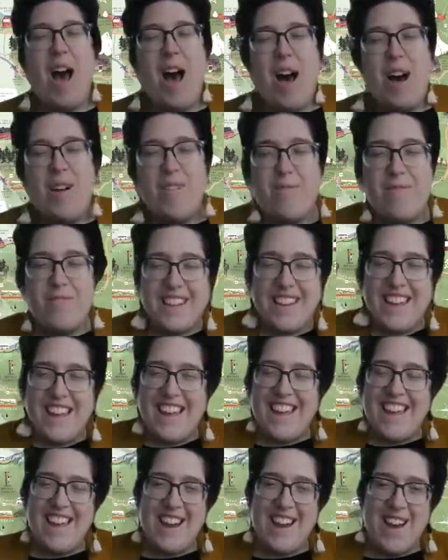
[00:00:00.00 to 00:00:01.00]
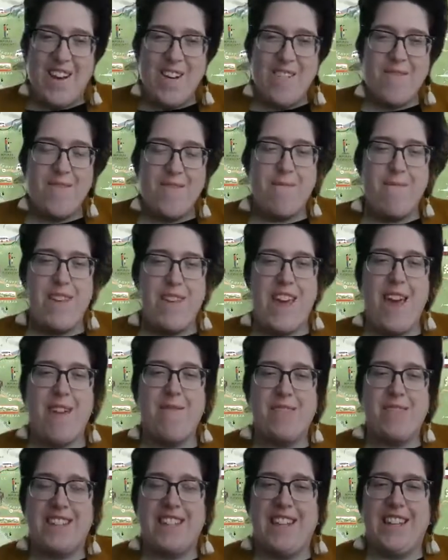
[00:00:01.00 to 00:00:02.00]
Hopefully, we'll be
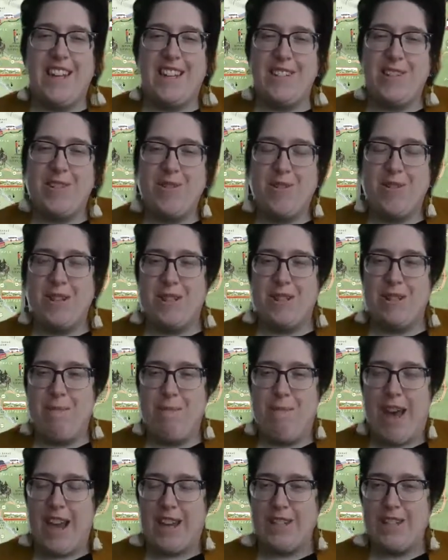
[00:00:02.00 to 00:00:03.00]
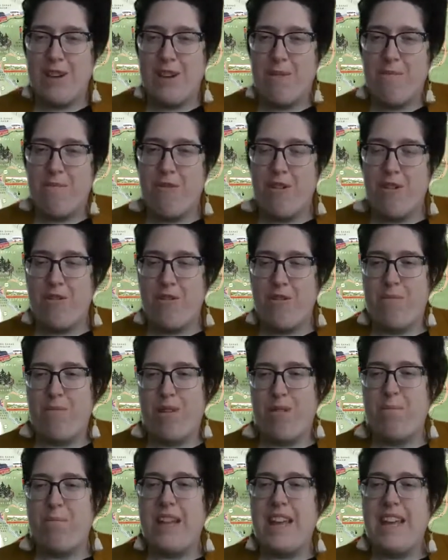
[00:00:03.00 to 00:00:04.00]
able to get tourism back to a more
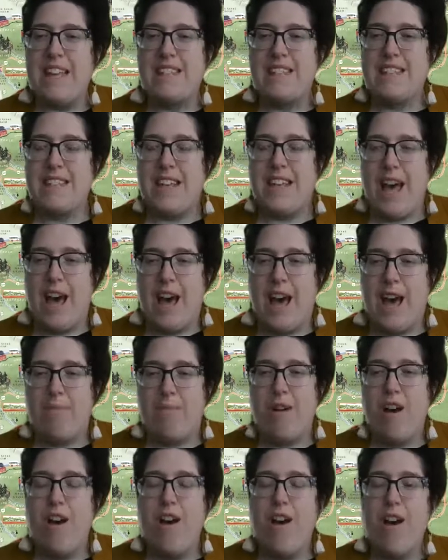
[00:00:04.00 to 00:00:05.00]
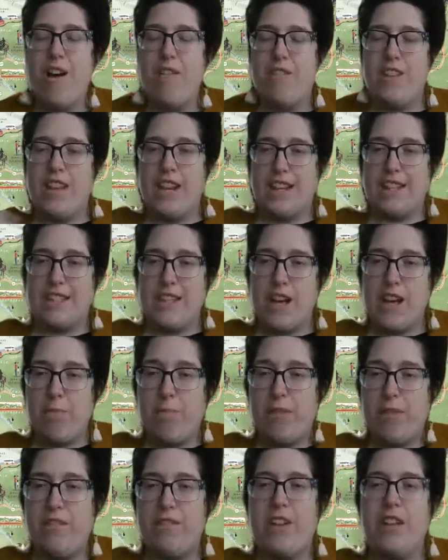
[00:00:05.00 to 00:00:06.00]
normal place over the next
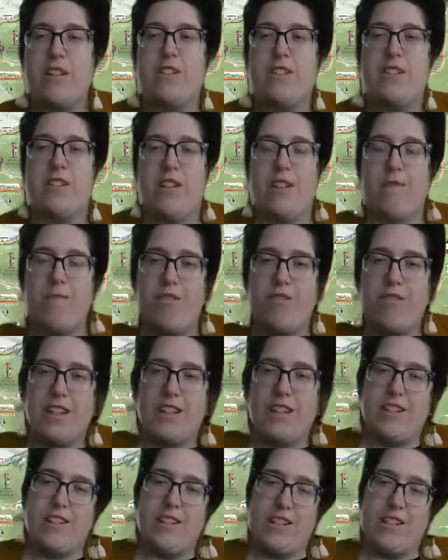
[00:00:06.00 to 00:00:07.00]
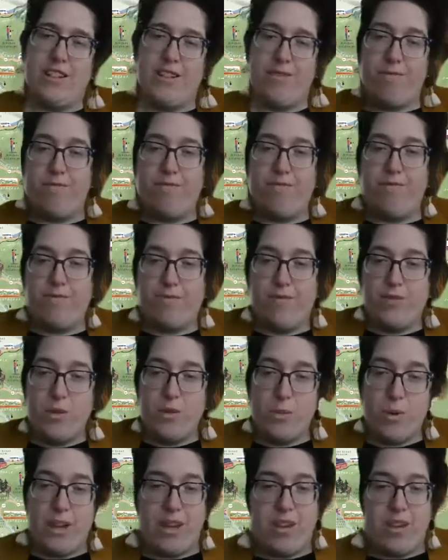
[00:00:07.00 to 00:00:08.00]
couple of years. So then moving into the
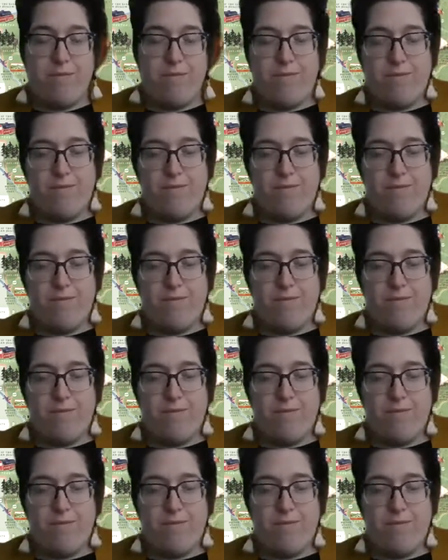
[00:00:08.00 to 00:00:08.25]
23-25